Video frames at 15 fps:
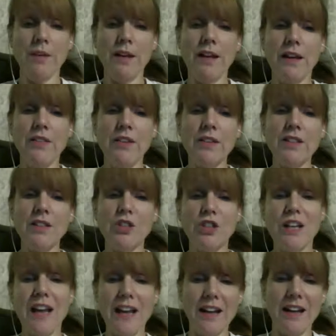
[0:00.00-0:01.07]
This is
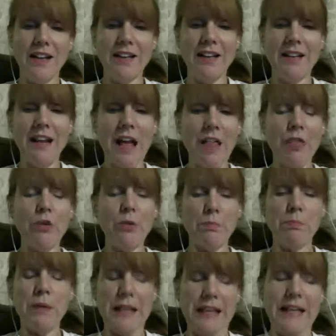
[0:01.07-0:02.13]
yet another
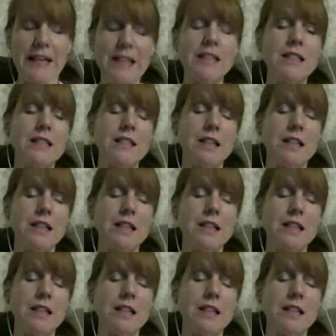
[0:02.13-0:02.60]
piece